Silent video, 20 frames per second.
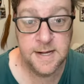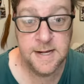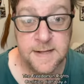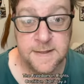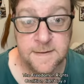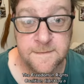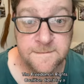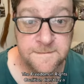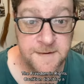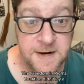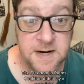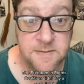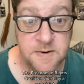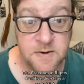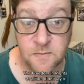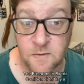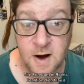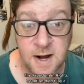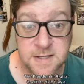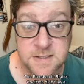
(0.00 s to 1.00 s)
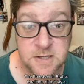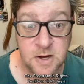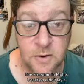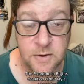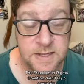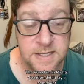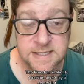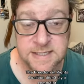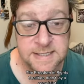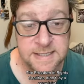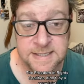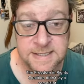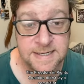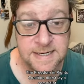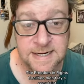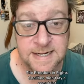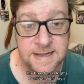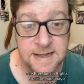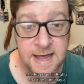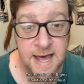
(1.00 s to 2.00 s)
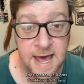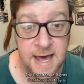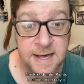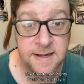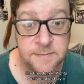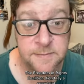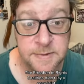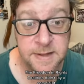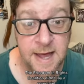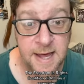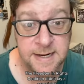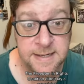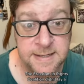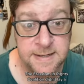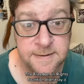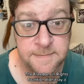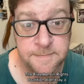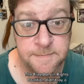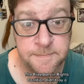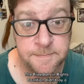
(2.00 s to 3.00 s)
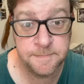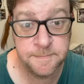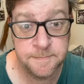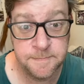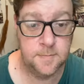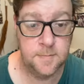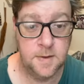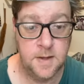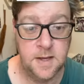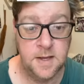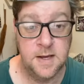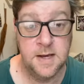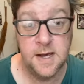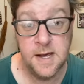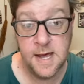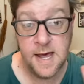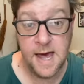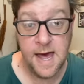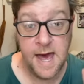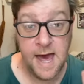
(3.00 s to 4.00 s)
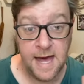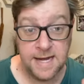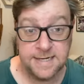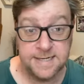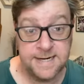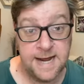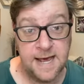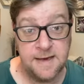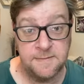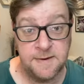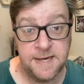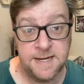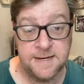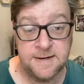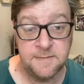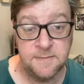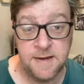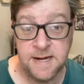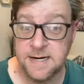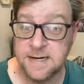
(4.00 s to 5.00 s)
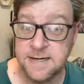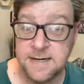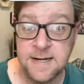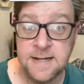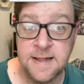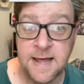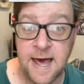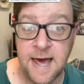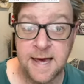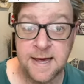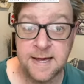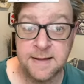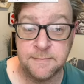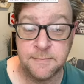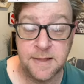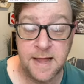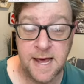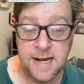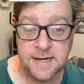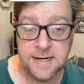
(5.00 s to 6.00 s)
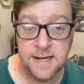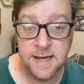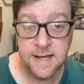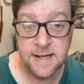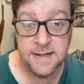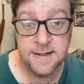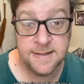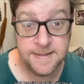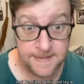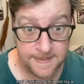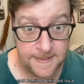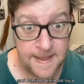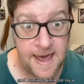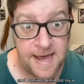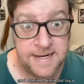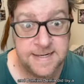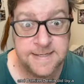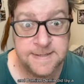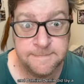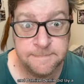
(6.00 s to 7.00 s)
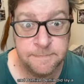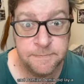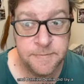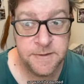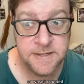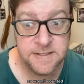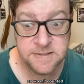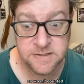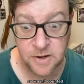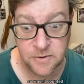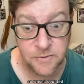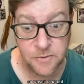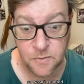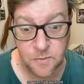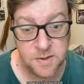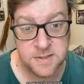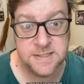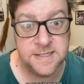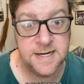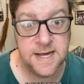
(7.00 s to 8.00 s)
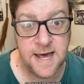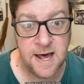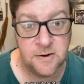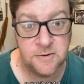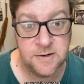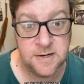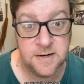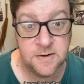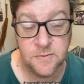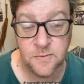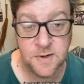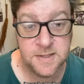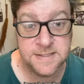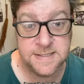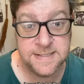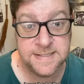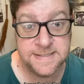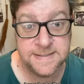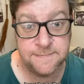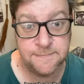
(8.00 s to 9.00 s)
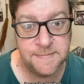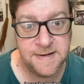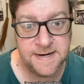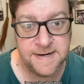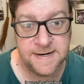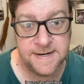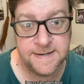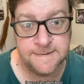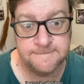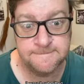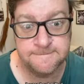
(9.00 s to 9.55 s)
The Freedom and Rights Coalition didn't lay a complaint. And Damien Dement did lay a complaint late, so it wasn't counted, it wasn't submitted.